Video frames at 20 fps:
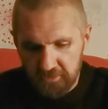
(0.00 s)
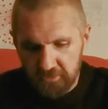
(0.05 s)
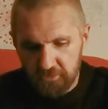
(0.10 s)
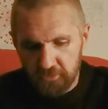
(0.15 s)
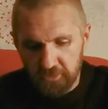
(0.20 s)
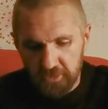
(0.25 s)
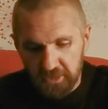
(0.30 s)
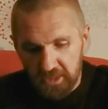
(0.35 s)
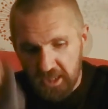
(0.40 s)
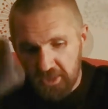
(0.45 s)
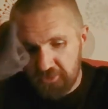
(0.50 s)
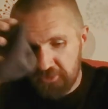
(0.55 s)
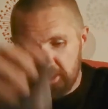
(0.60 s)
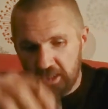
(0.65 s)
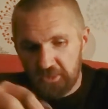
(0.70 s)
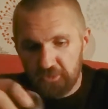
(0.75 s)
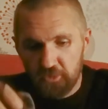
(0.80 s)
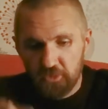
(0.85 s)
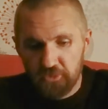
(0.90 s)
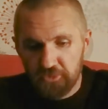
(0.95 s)
so the gas
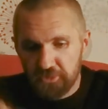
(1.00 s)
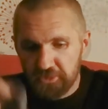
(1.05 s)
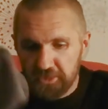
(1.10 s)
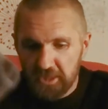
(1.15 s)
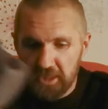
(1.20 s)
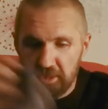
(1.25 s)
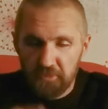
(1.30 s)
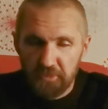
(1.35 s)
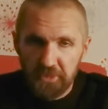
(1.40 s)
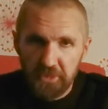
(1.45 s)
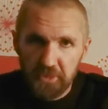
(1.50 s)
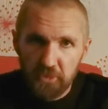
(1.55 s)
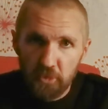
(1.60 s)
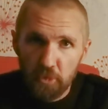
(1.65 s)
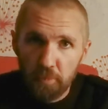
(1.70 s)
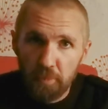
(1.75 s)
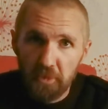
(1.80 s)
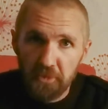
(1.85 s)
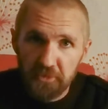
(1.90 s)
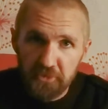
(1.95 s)
can goes in there with the
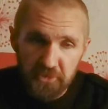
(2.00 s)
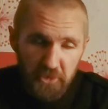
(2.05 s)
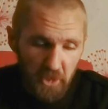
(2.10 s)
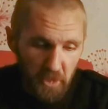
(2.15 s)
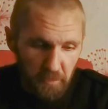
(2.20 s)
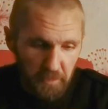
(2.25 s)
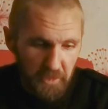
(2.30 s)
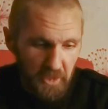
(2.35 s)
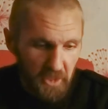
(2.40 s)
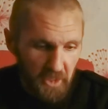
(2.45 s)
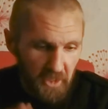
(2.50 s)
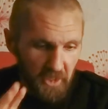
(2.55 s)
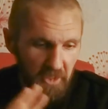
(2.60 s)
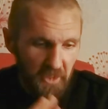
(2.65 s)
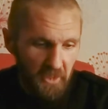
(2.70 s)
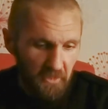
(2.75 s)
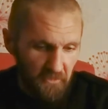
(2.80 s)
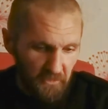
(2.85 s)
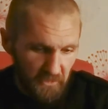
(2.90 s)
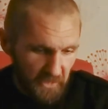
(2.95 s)
cup on top.
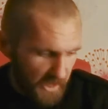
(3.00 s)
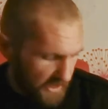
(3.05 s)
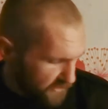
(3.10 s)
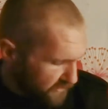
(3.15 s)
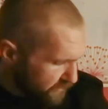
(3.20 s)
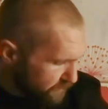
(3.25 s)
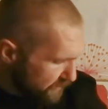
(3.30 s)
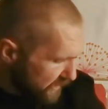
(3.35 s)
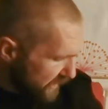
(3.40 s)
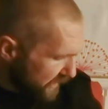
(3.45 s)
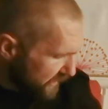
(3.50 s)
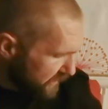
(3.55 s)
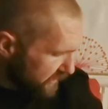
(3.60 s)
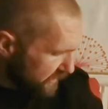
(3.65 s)
That's my